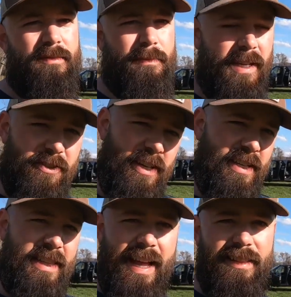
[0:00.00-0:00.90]
Make sure you
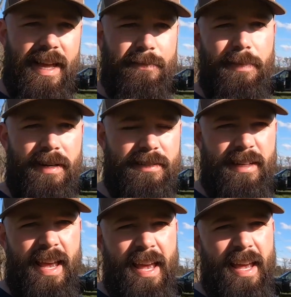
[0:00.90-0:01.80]
hit that like
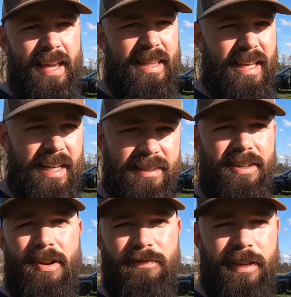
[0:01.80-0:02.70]
button and then hit
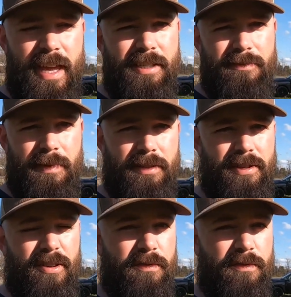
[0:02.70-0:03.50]
the notification bell too.